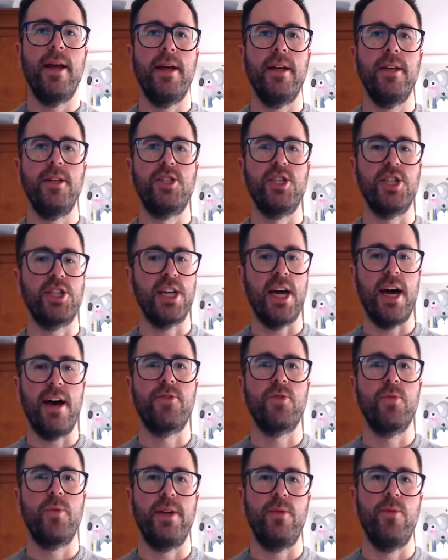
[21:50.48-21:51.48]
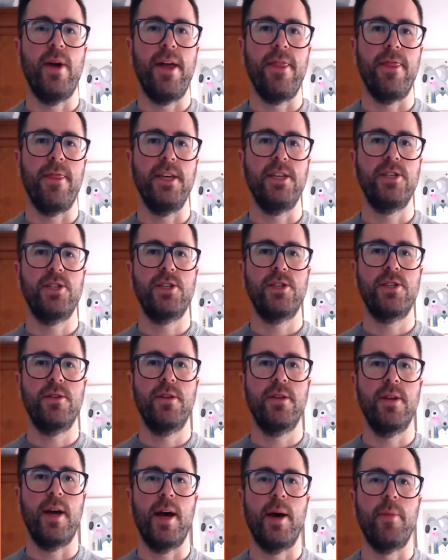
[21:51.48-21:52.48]
just after we'd run this
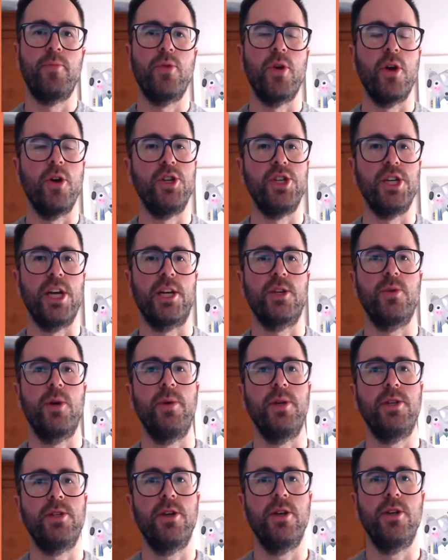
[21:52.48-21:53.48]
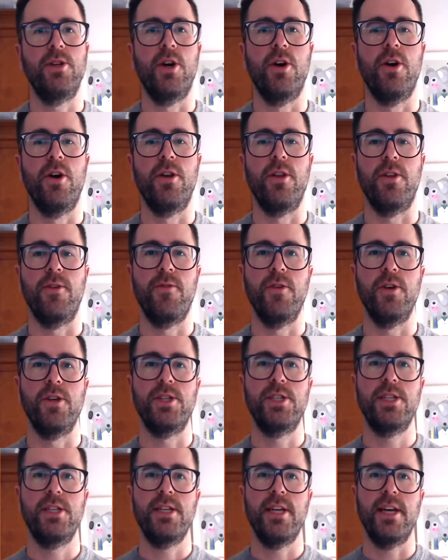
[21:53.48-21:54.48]
project where we turned on the
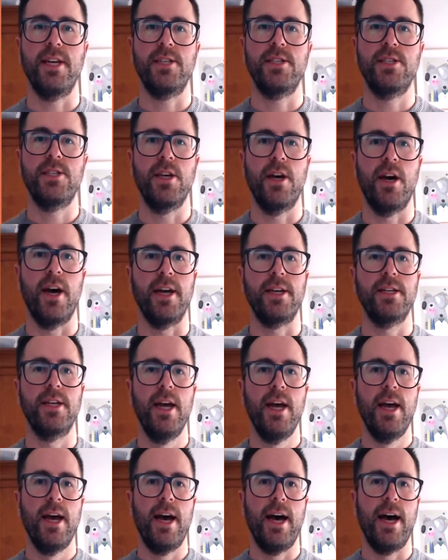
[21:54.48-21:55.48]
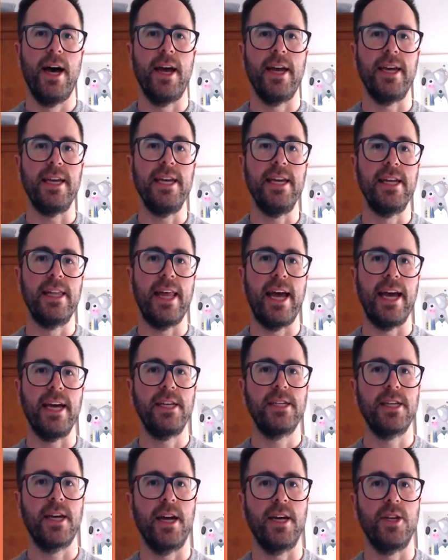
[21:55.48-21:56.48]
first test site, a year
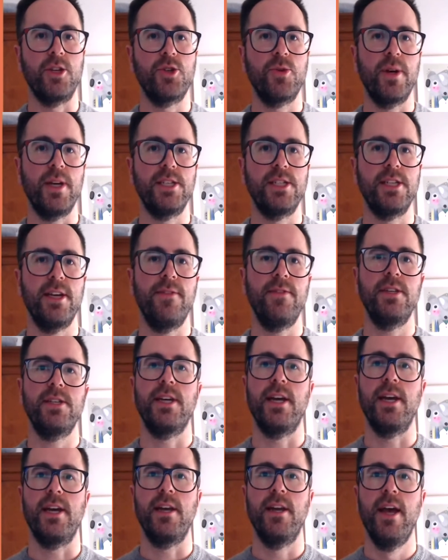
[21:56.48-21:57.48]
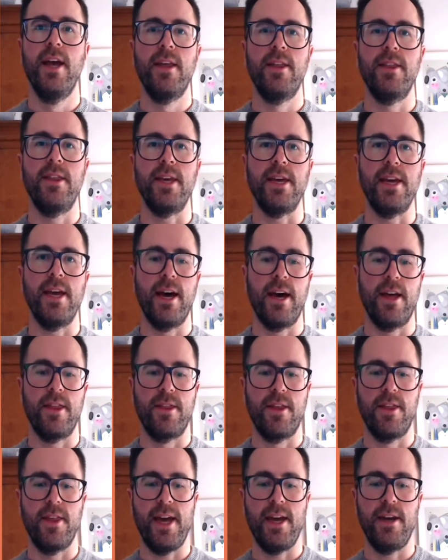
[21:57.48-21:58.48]
later in 2017, the
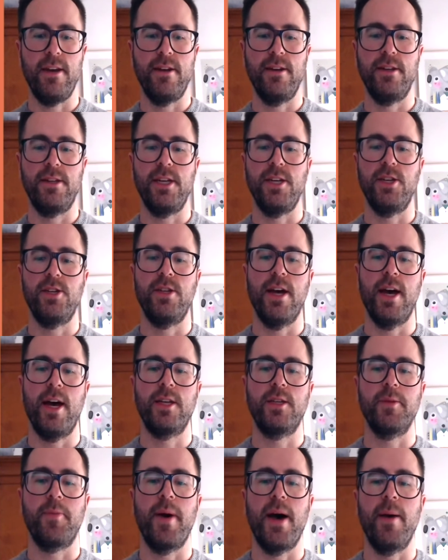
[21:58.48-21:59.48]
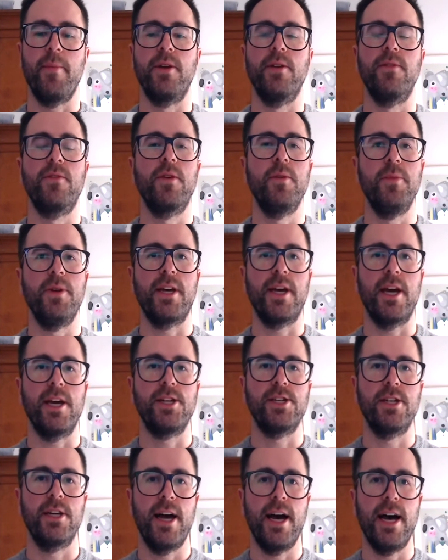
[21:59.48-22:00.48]
then Department of
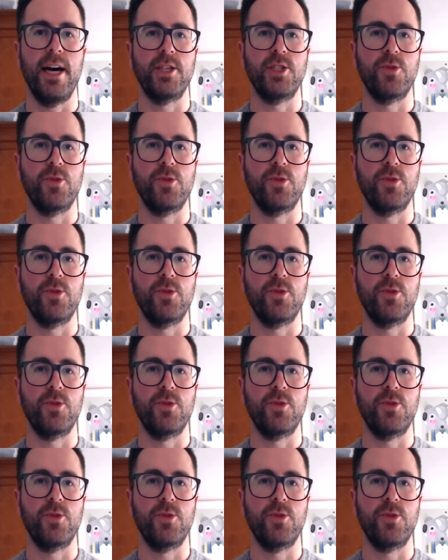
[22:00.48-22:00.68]
Communication and Arts